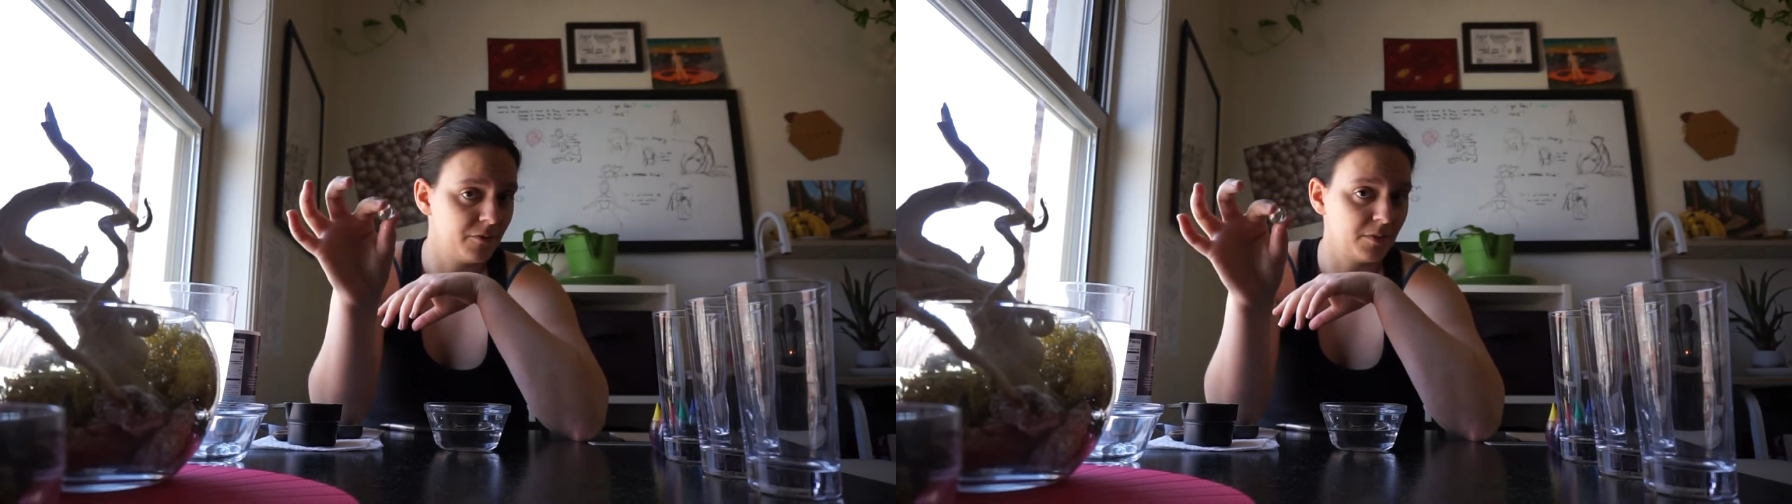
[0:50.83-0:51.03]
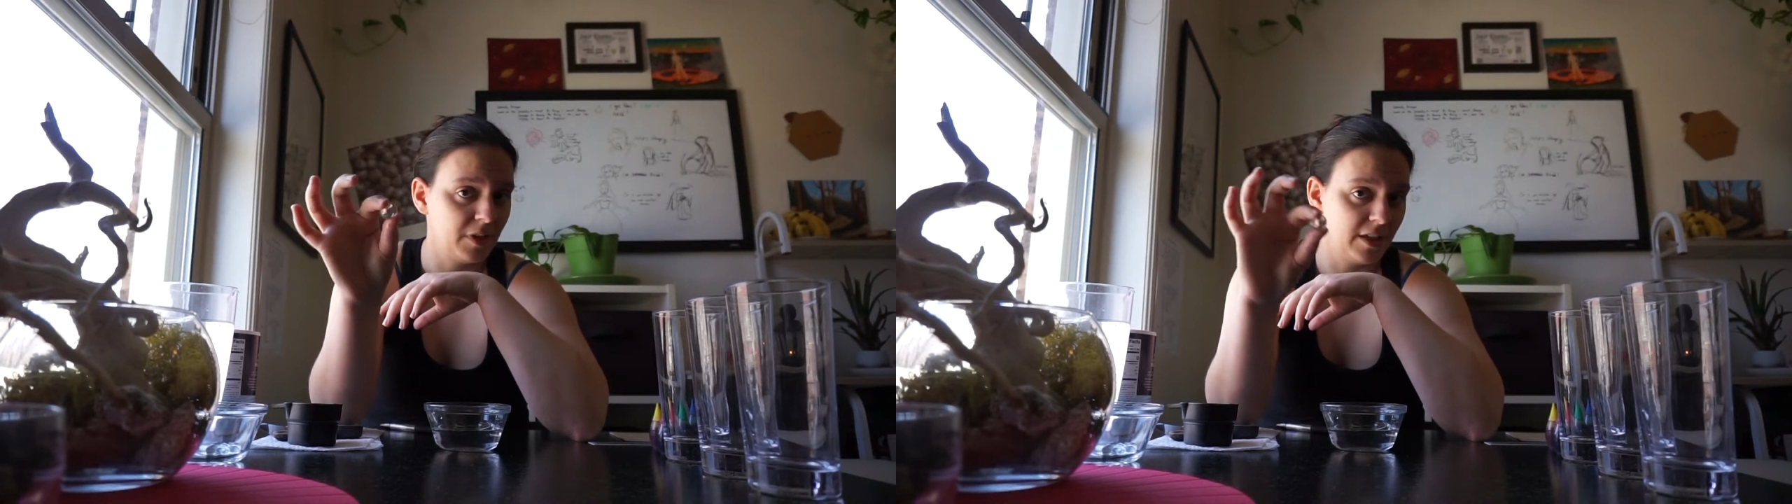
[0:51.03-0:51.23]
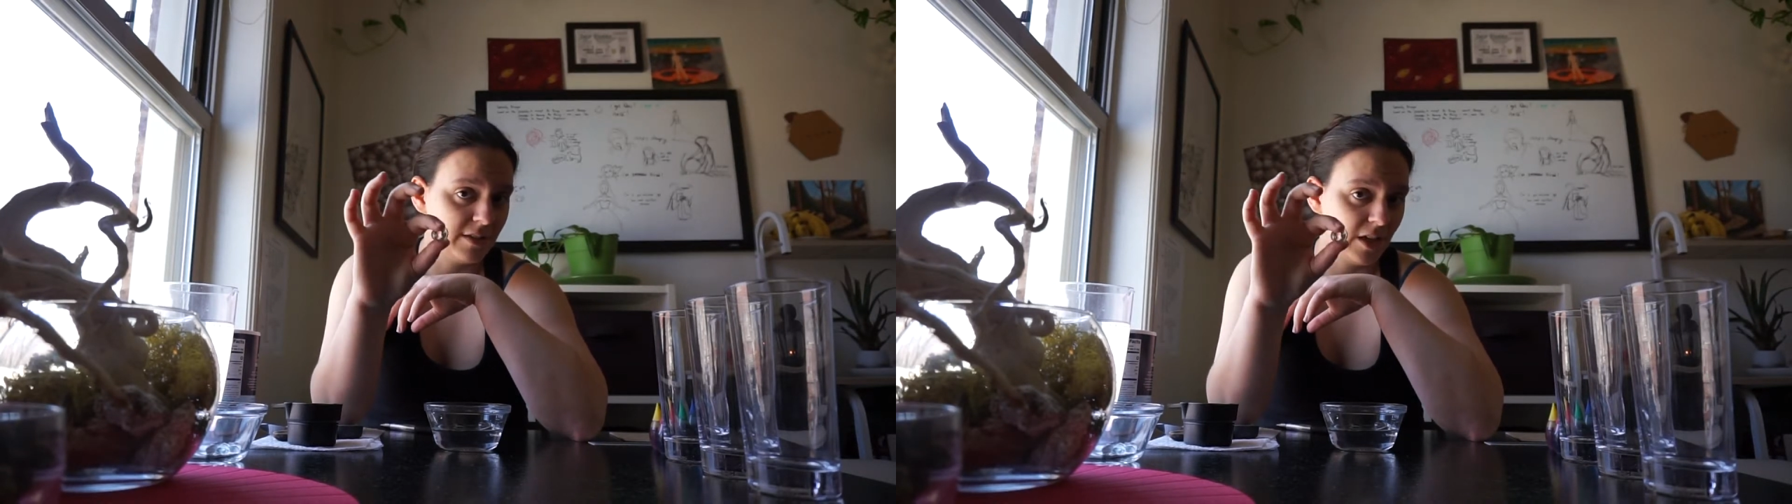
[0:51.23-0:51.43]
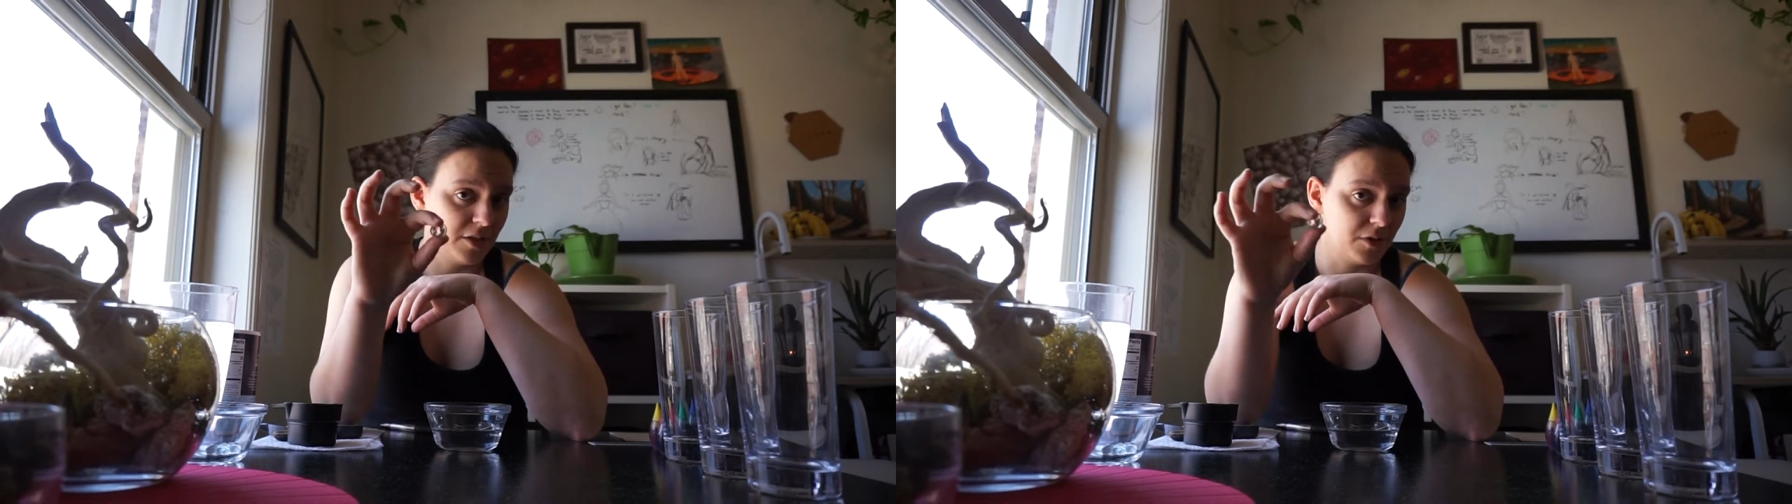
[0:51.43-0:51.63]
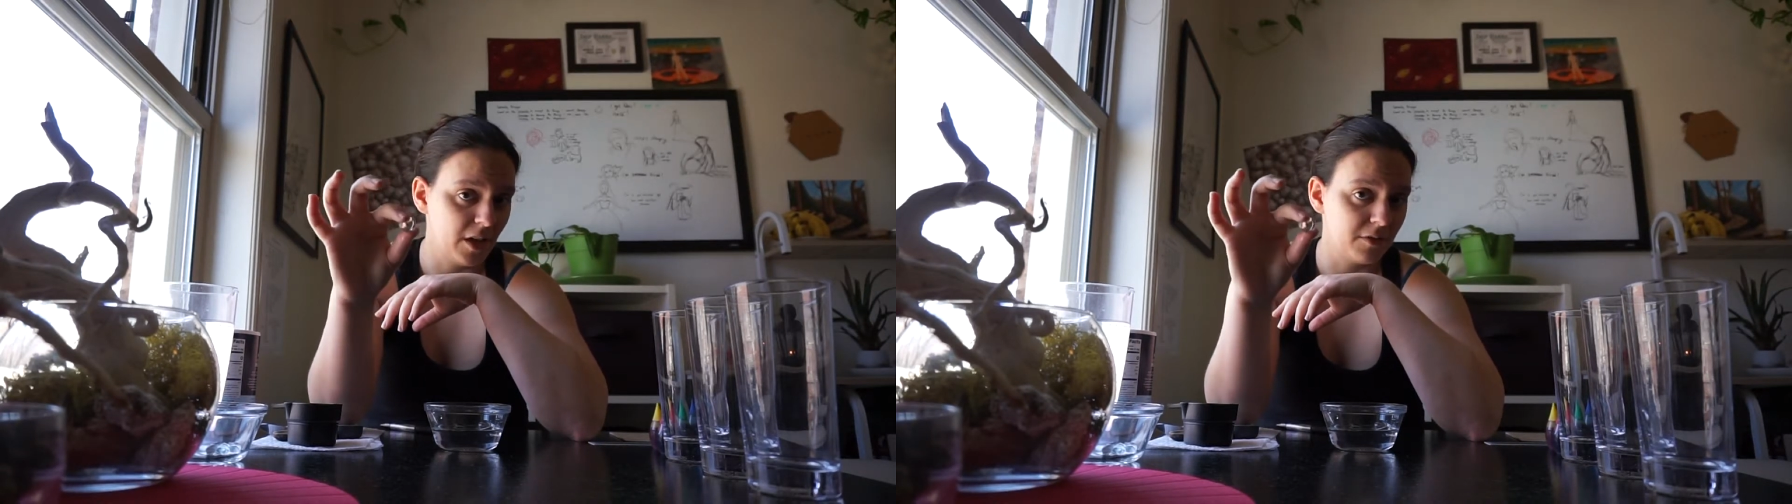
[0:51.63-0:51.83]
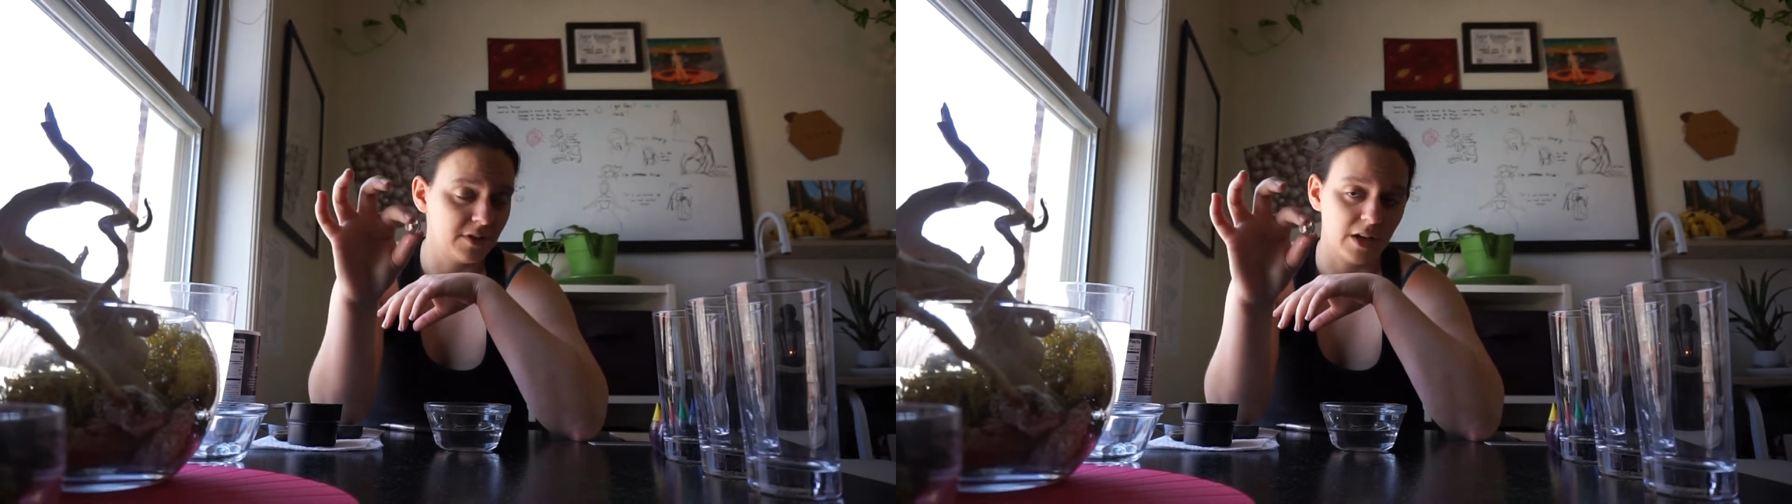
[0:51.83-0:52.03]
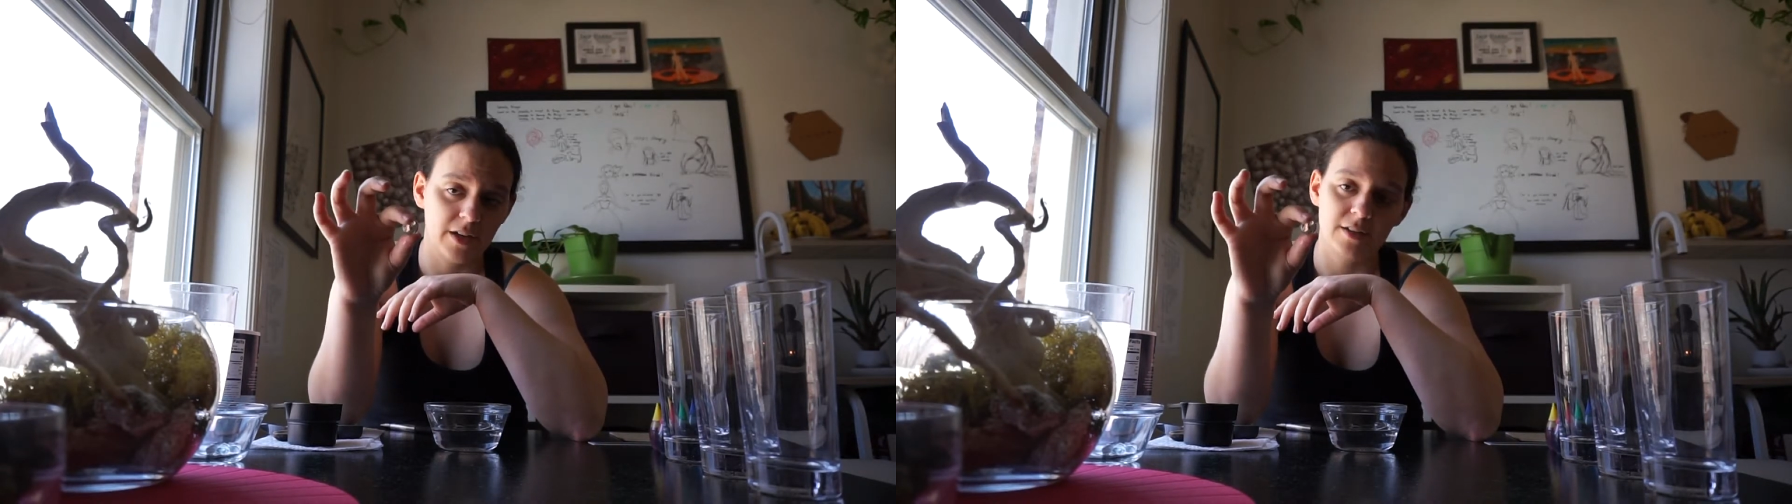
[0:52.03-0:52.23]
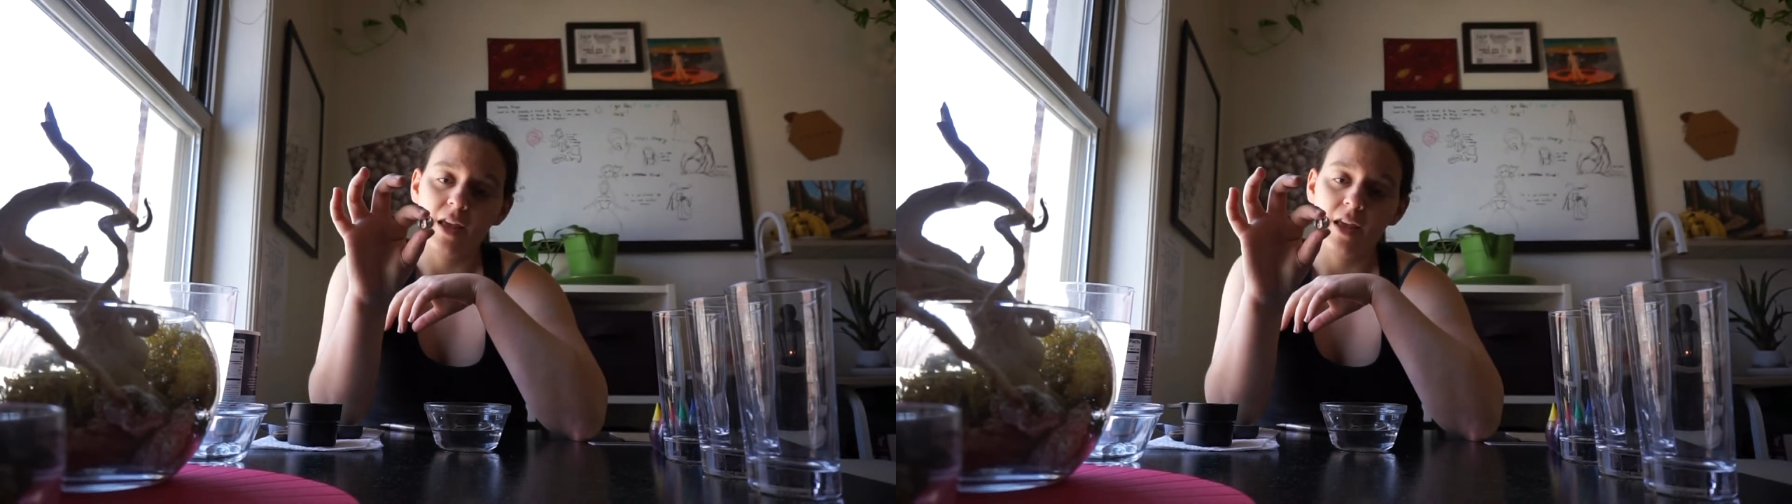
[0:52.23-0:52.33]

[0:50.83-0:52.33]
from the inside to the outside